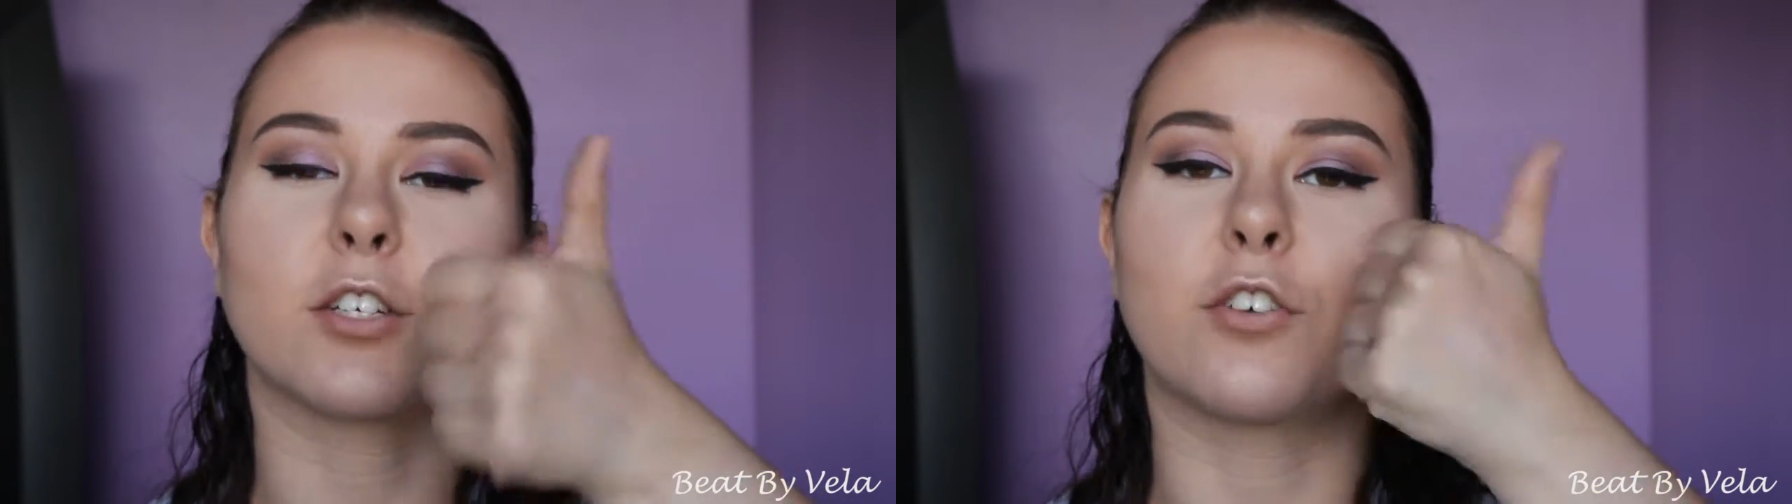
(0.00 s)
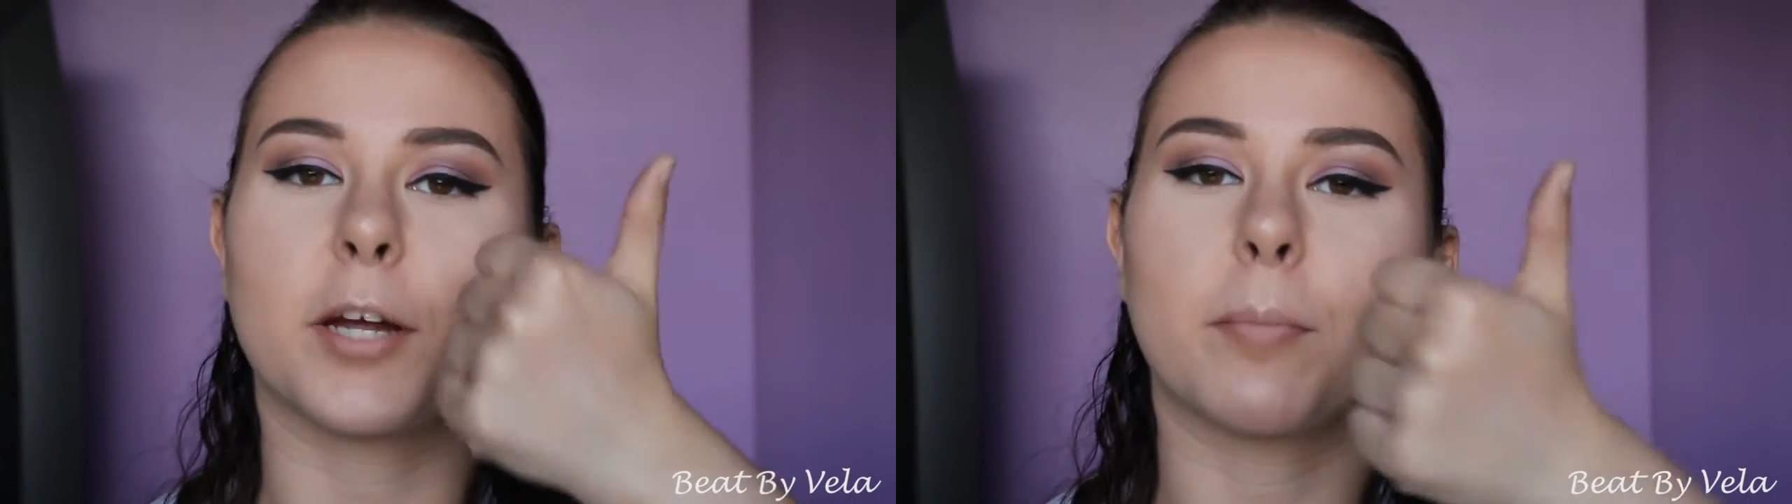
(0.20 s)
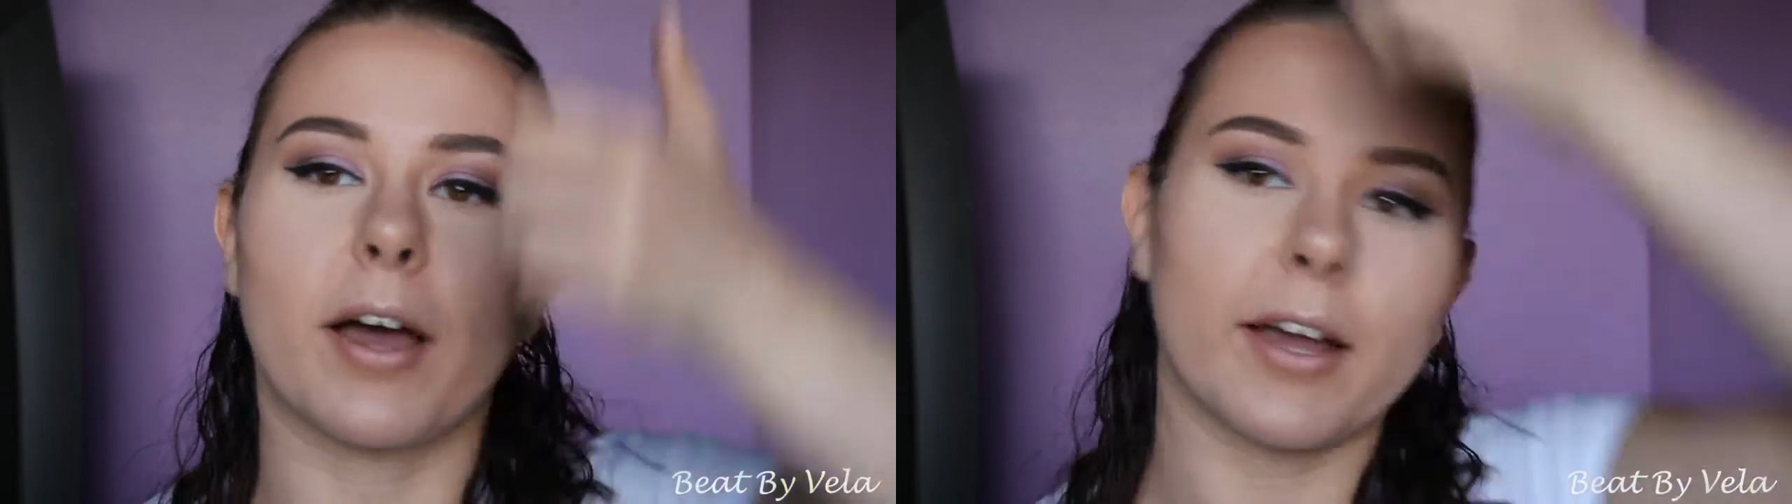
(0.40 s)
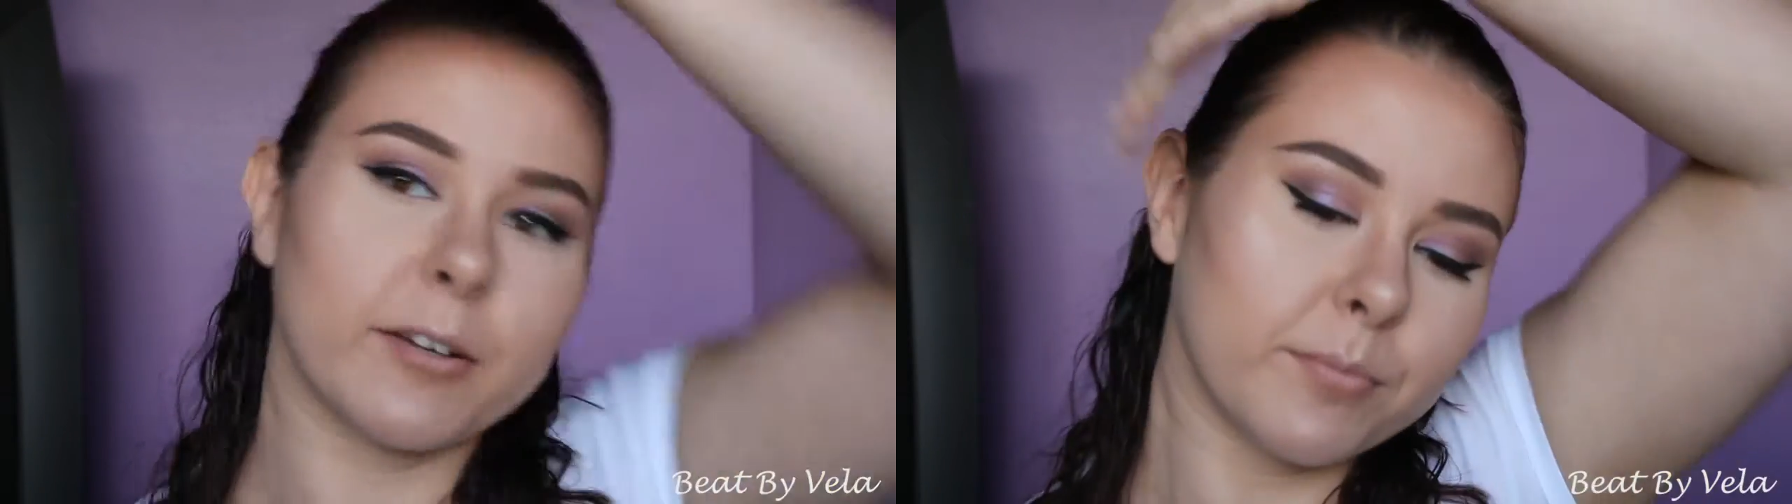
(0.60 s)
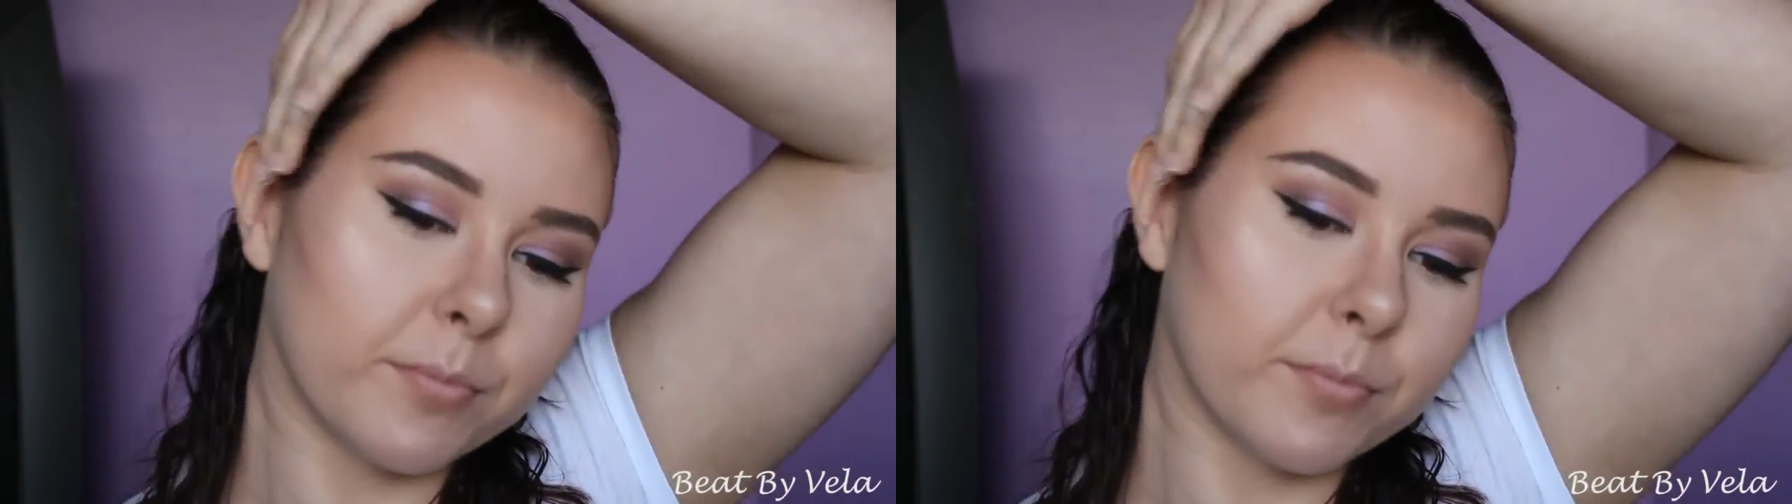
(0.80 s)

a great buy.